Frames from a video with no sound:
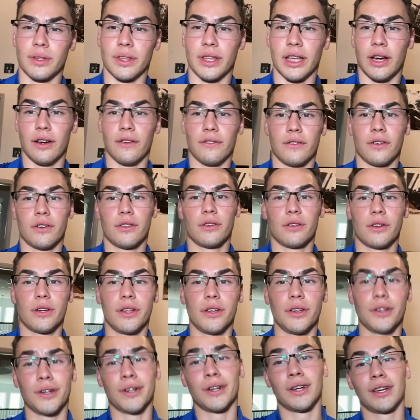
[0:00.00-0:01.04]
Without further
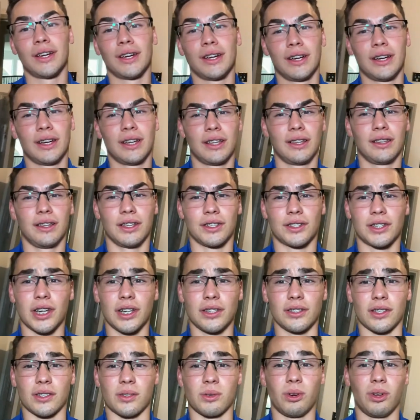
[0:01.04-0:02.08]
ado, let's
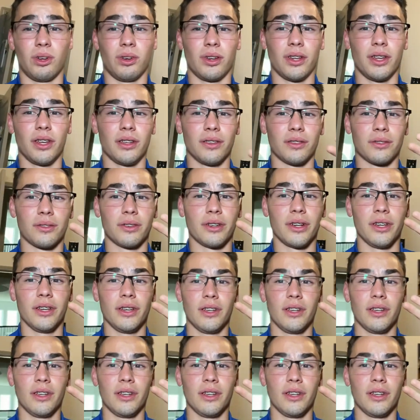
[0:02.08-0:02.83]
change this quality in 3, 2,